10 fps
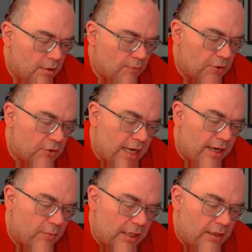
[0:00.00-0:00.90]
For the
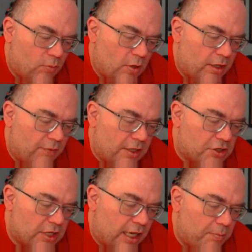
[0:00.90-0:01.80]
dragon, we need 1 of
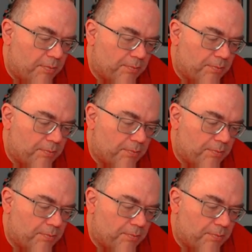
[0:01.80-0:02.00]
each type.